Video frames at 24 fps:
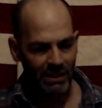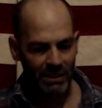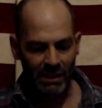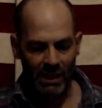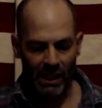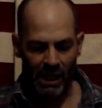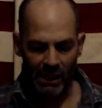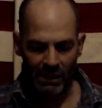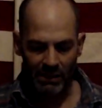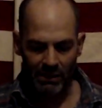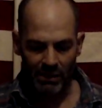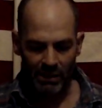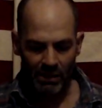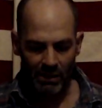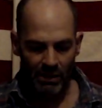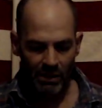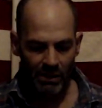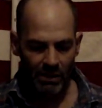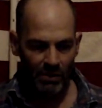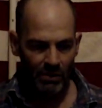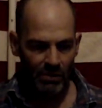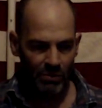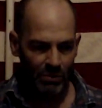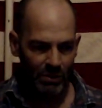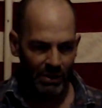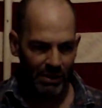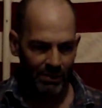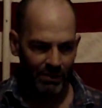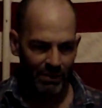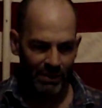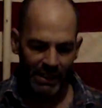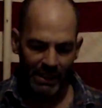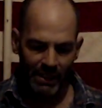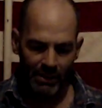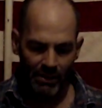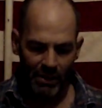cut. Whatever
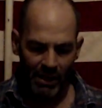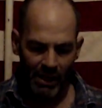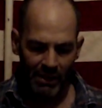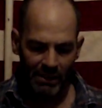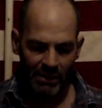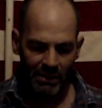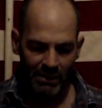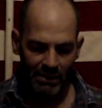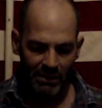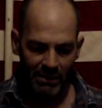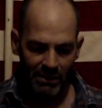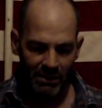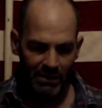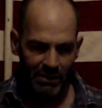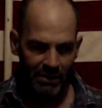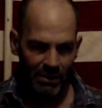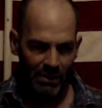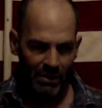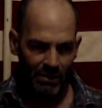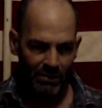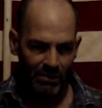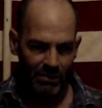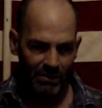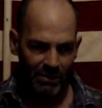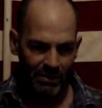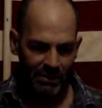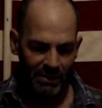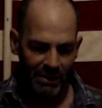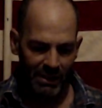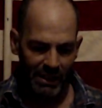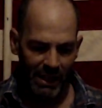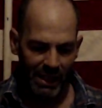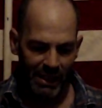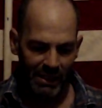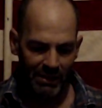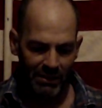they got,
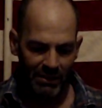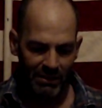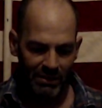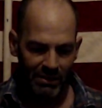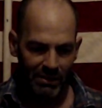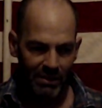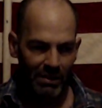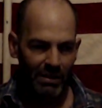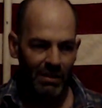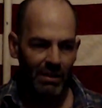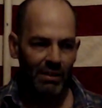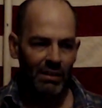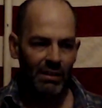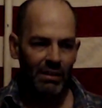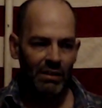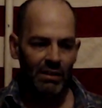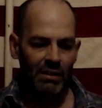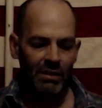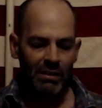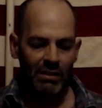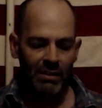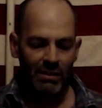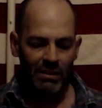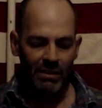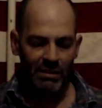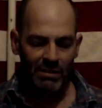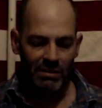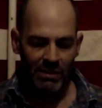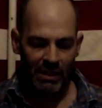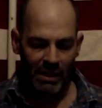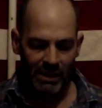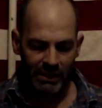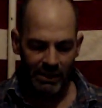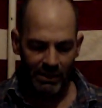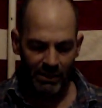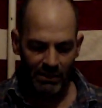today,
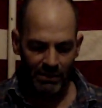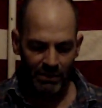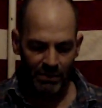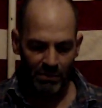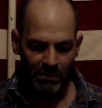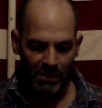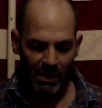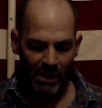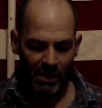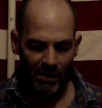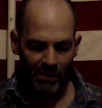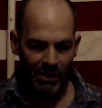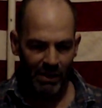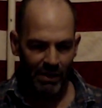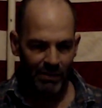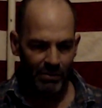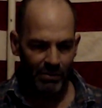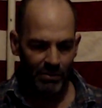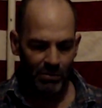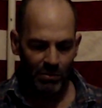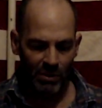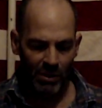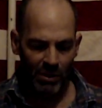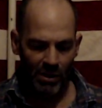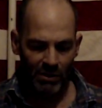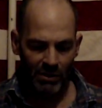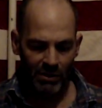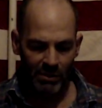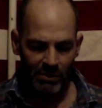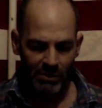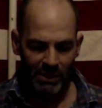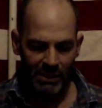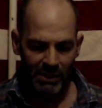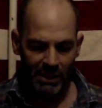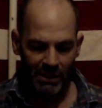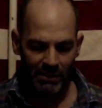10 years from now, we're all going to
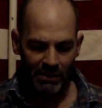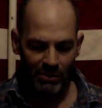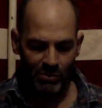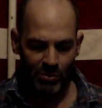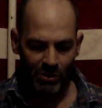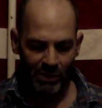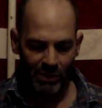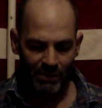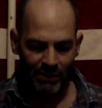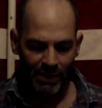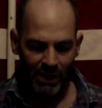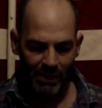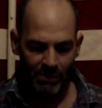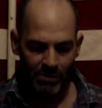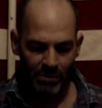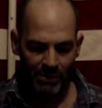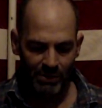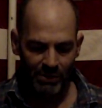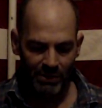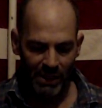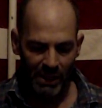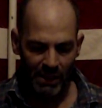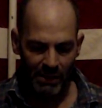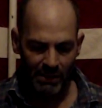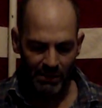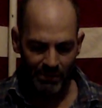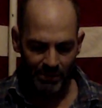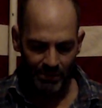be cut 25%.